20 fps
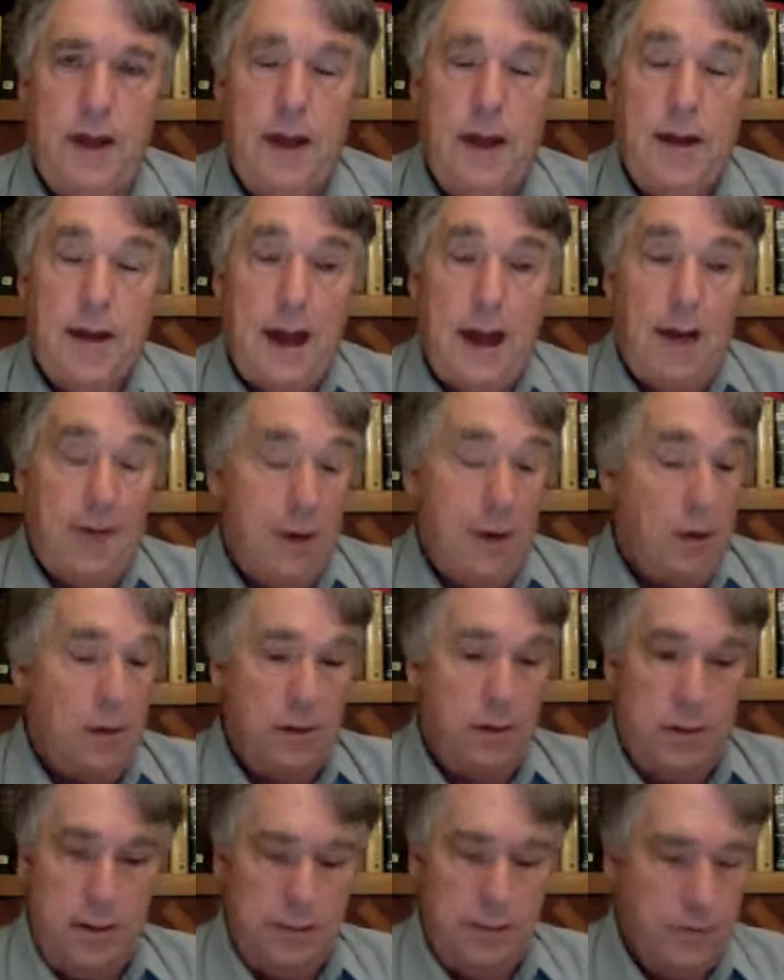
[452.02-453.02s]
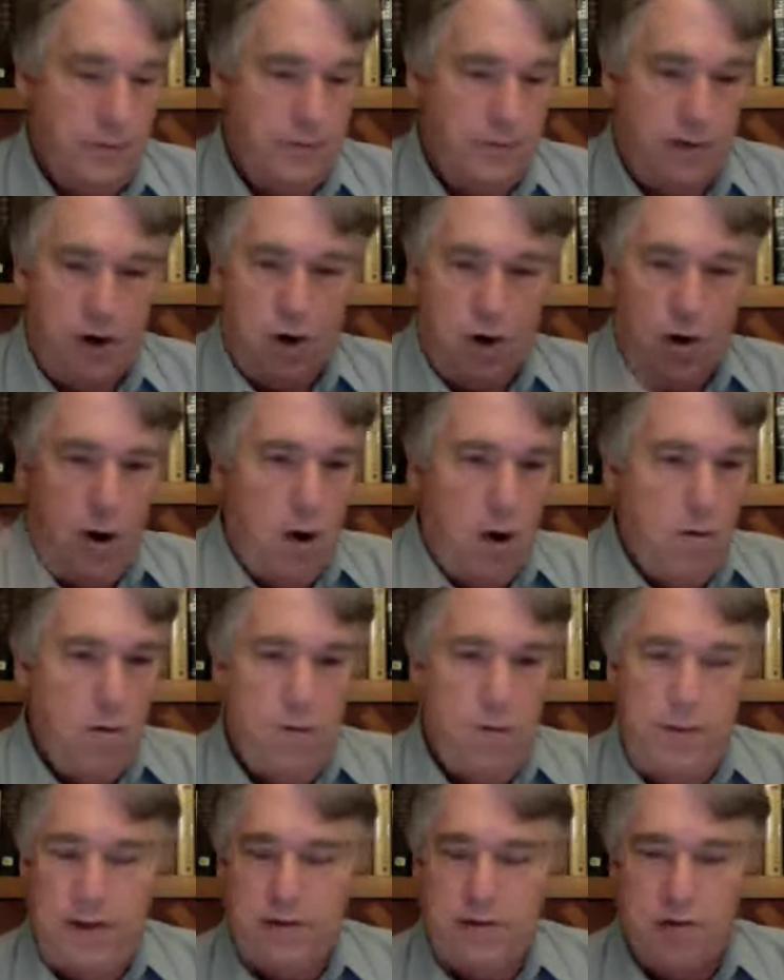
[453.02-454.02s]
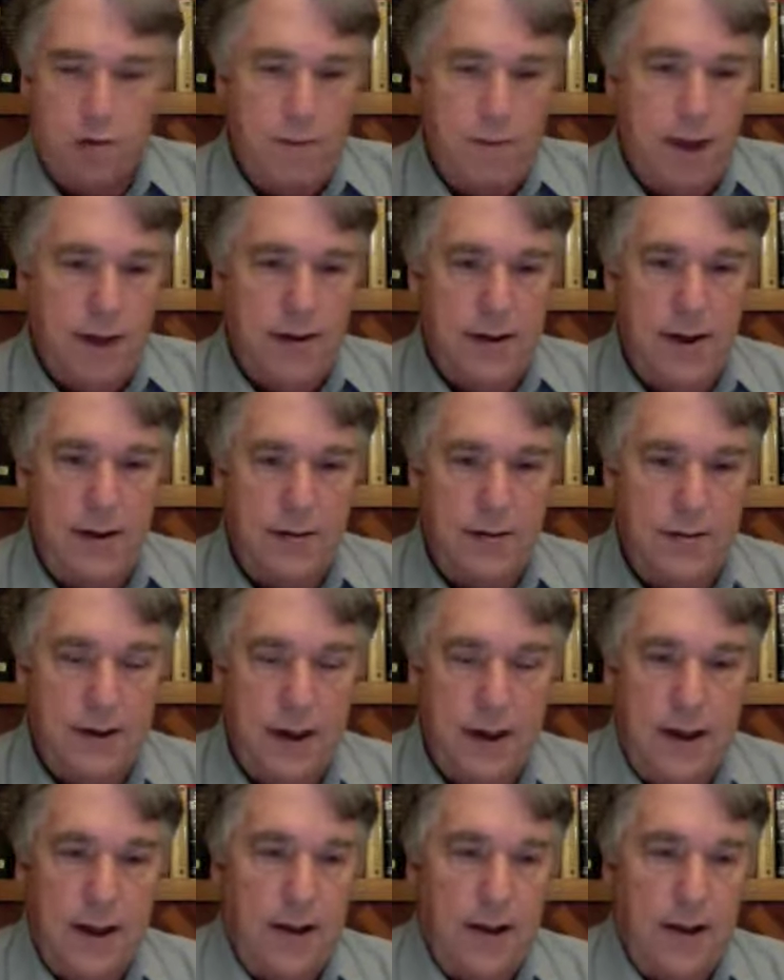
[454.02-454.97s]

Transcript: Now, uh, the furor would be tremendous.